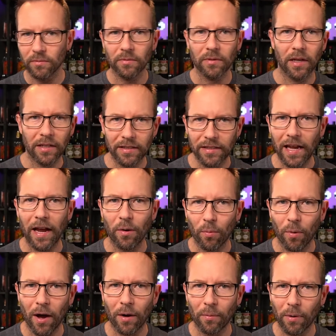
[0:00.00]
a day
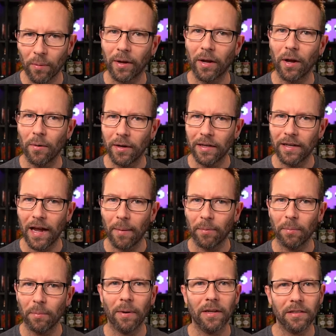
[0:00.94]
one where we go in
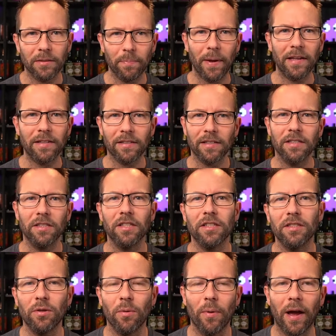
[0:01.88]
depth, but it's basically
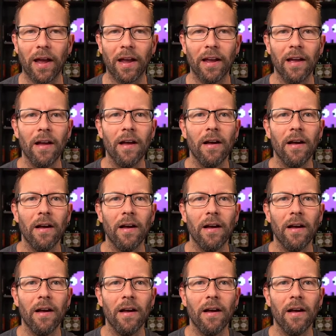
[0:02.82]
just a way